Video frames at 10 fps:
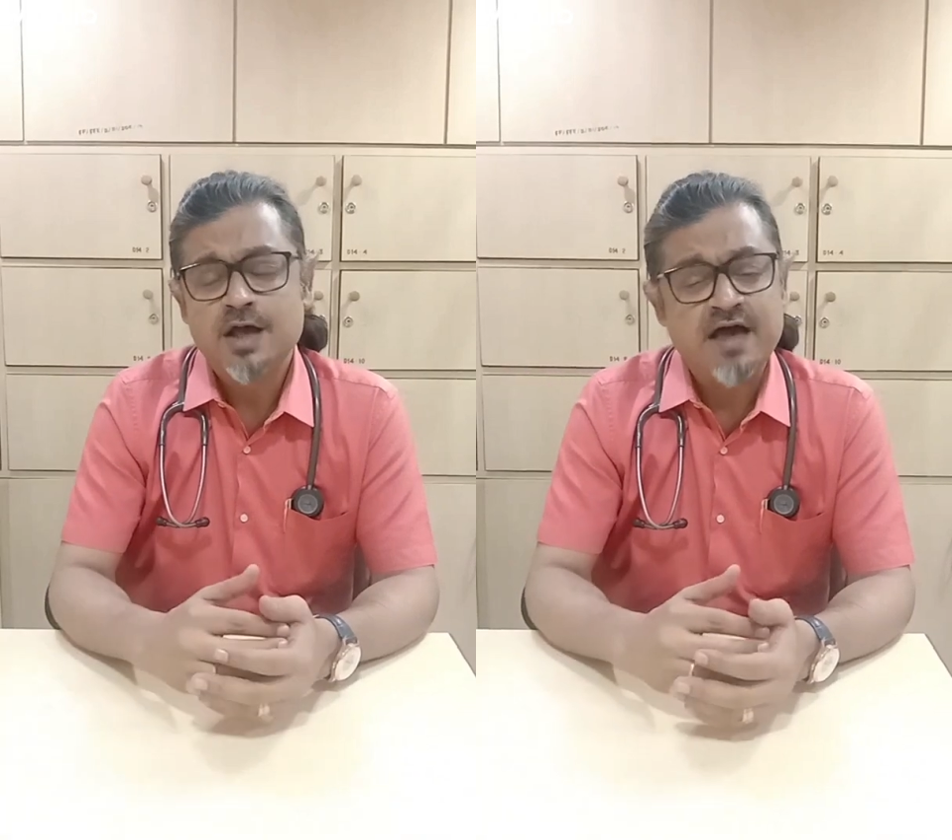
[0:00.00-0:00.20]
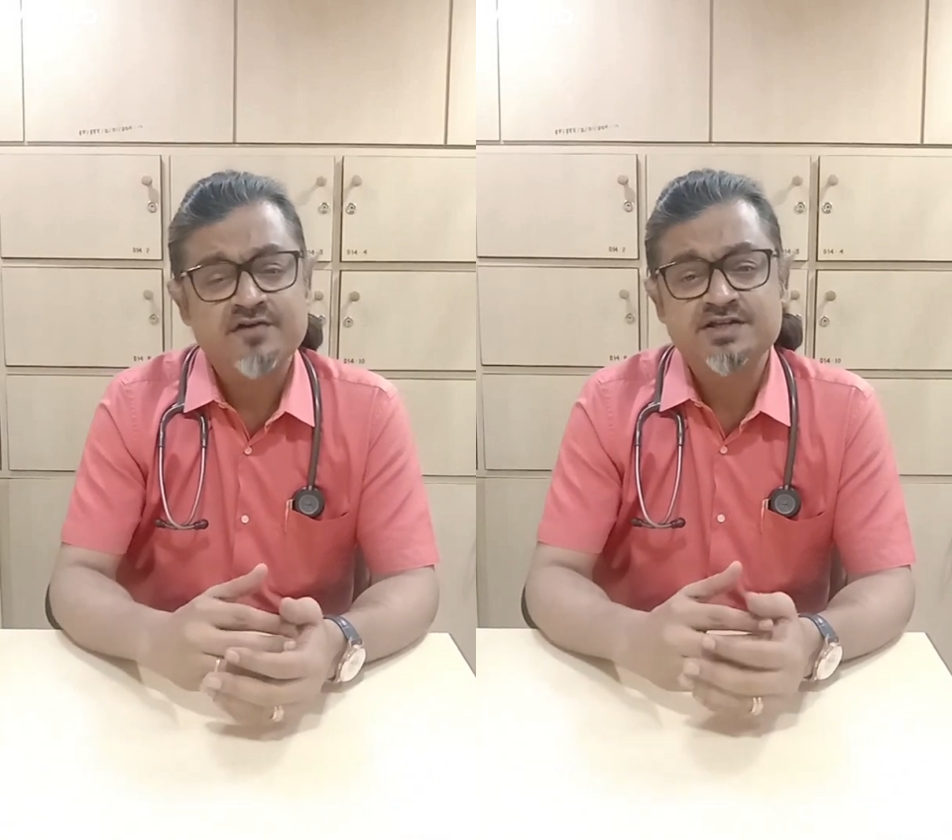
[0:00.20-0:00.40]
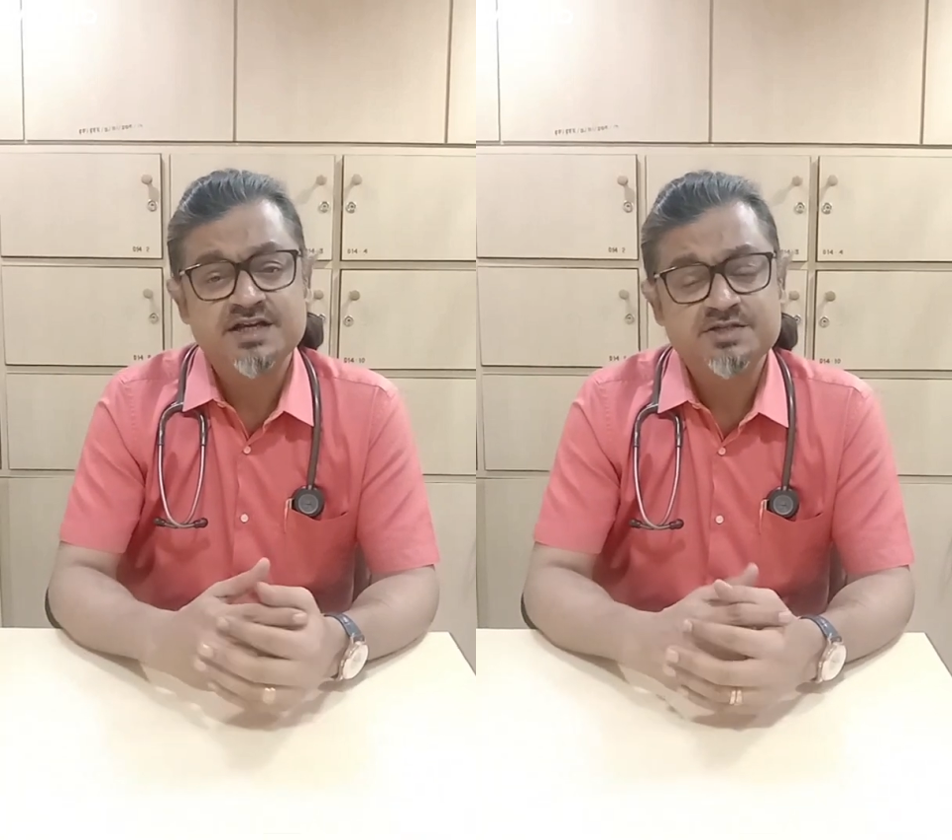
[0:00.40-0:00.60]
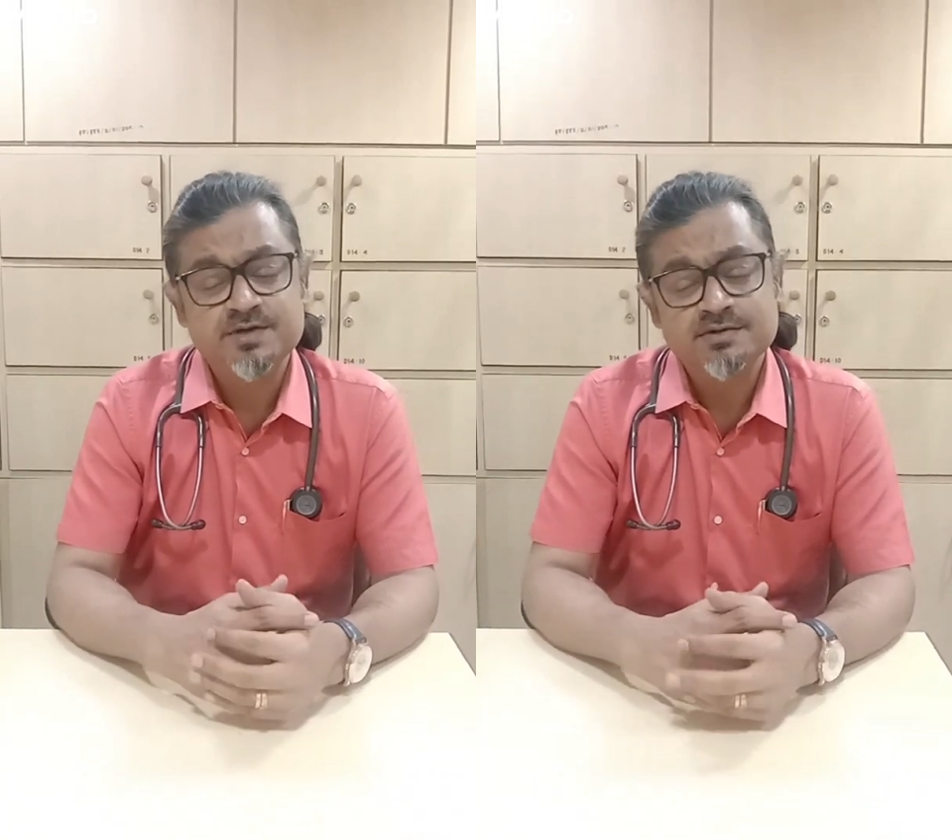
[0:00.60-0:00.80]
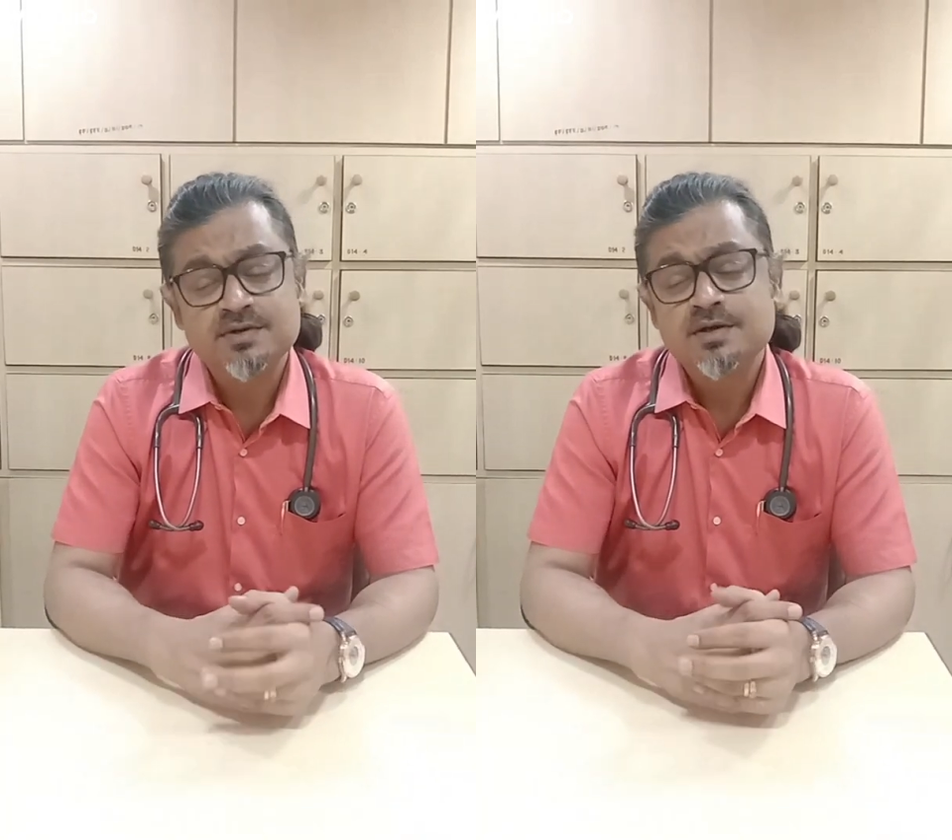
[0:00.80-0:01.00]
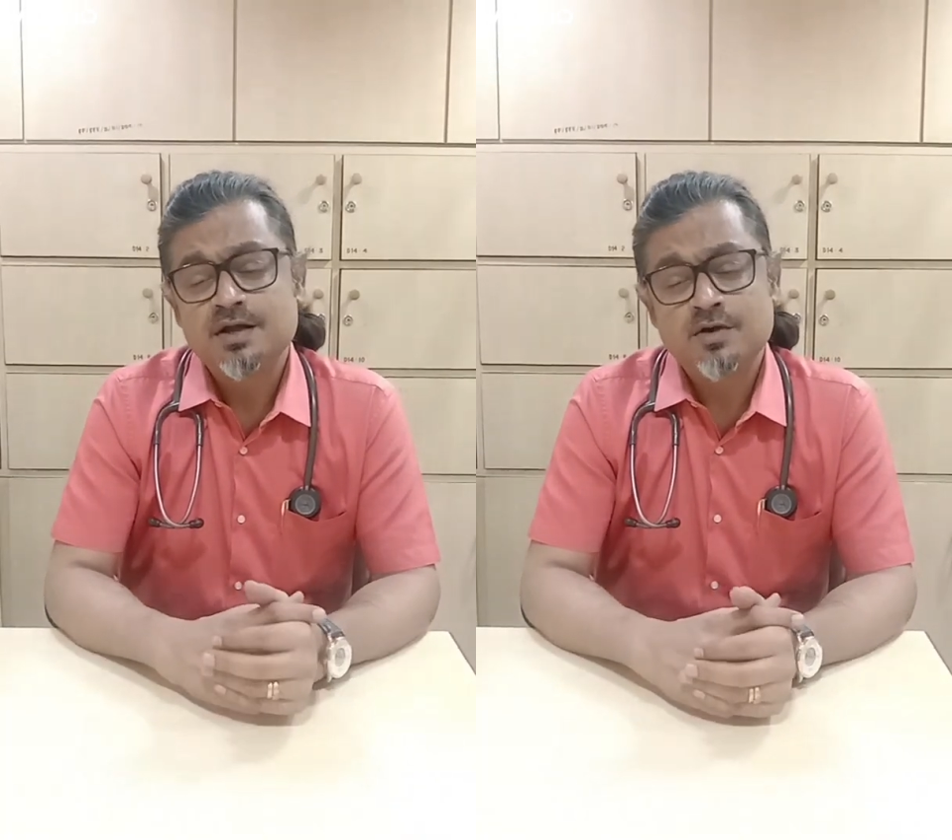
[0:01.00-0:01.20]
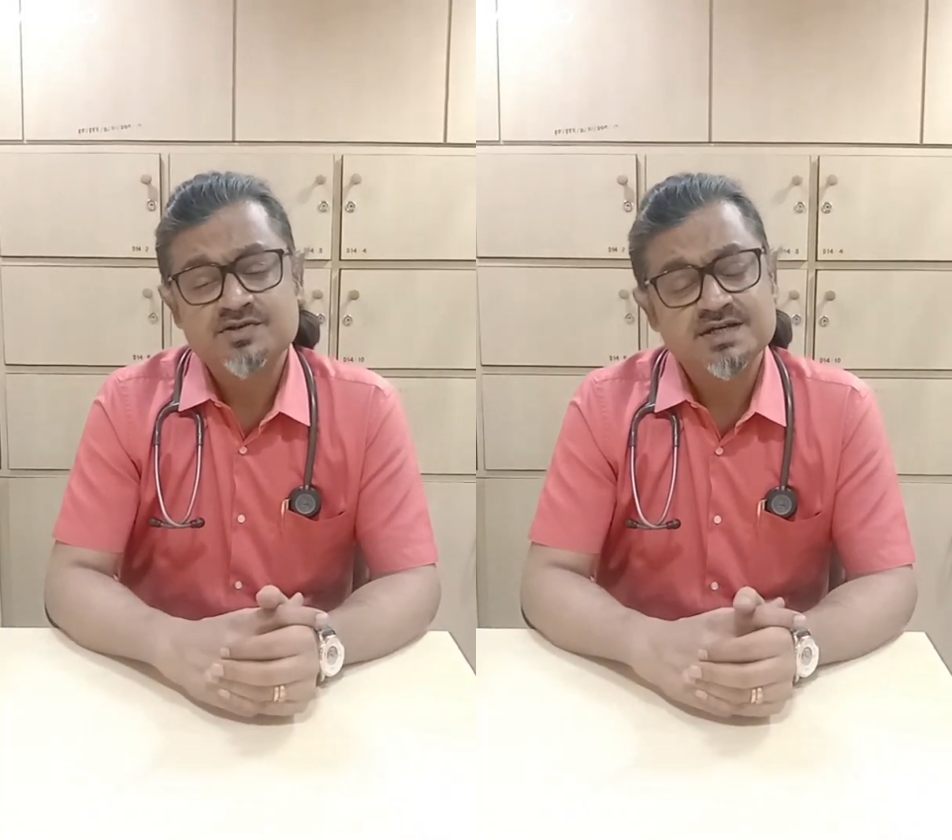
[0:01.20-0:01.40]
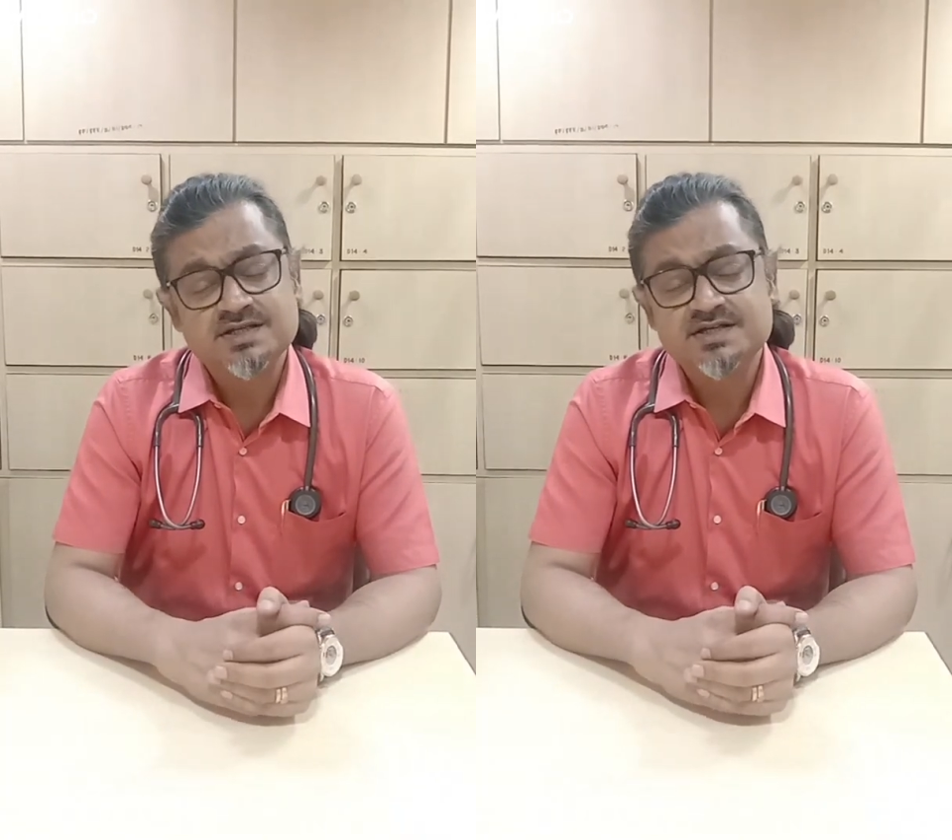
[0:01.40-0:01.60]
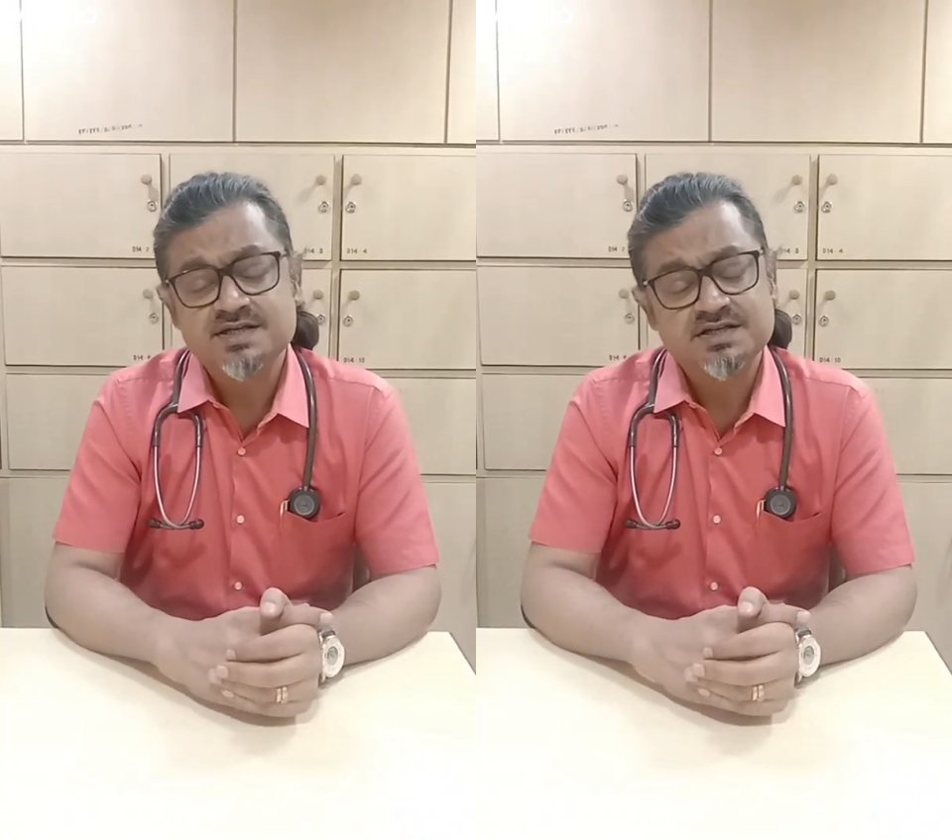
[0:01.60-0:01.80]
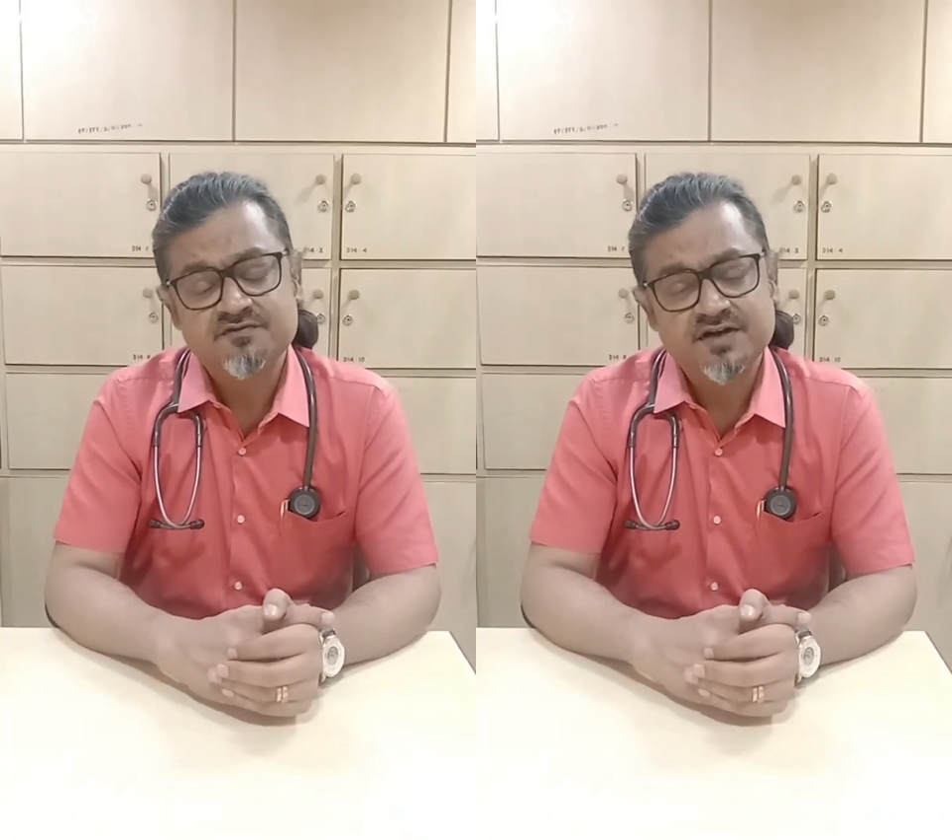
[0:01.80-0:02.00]
average age being around 60,
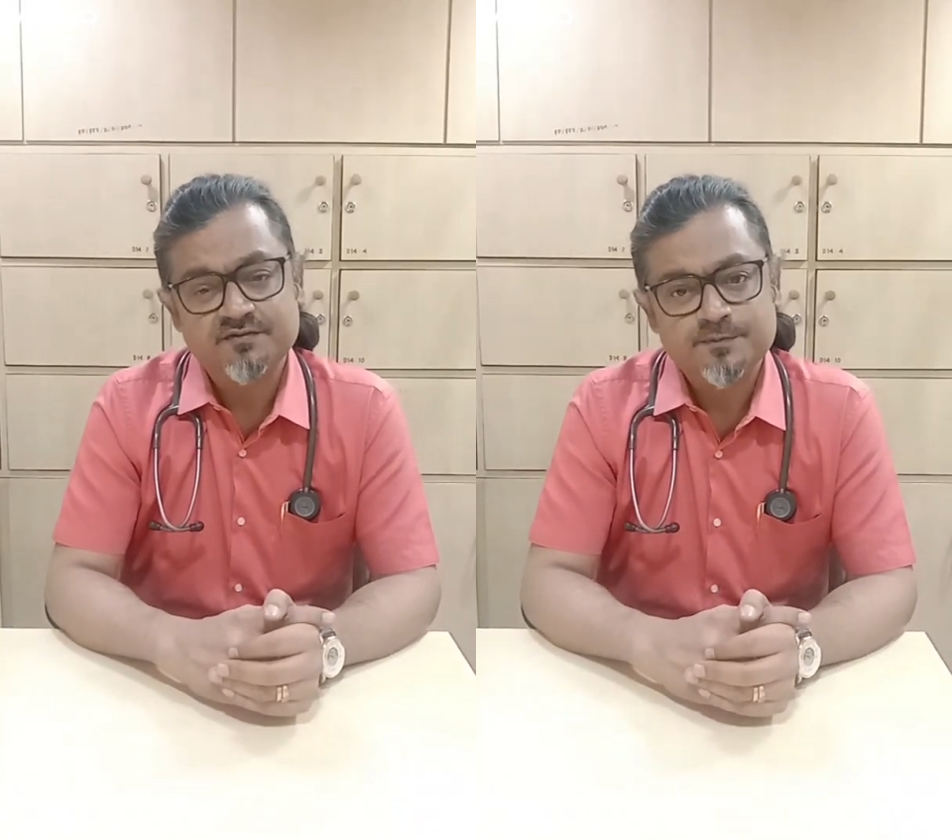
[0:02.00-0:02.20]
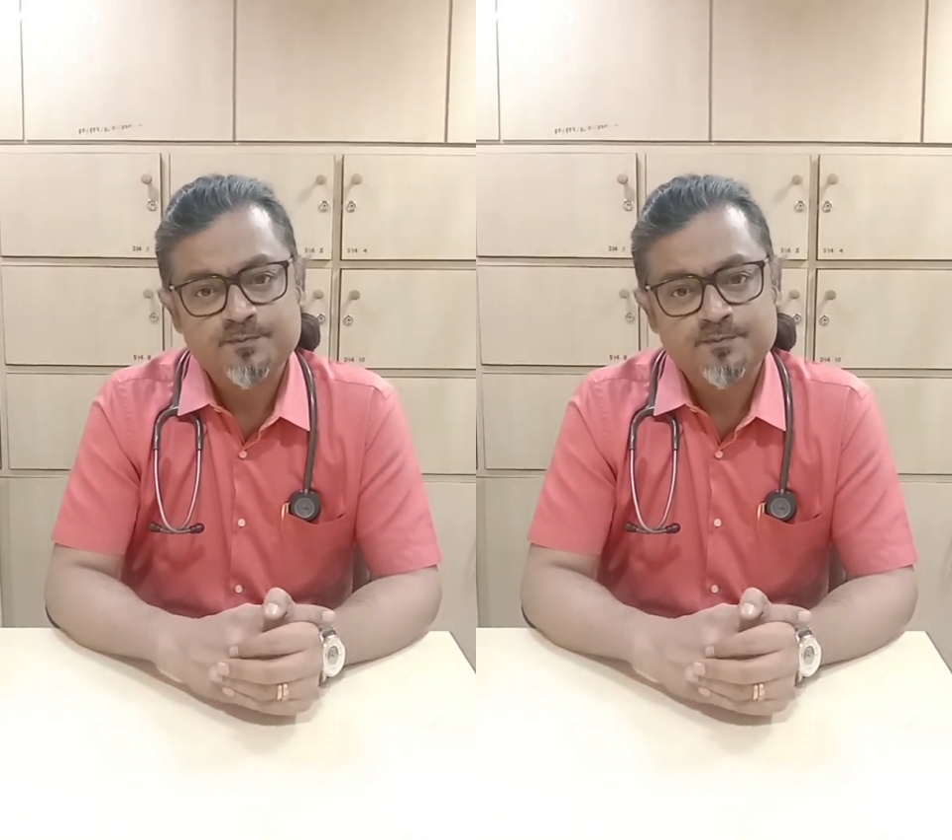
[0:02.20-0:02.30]
65.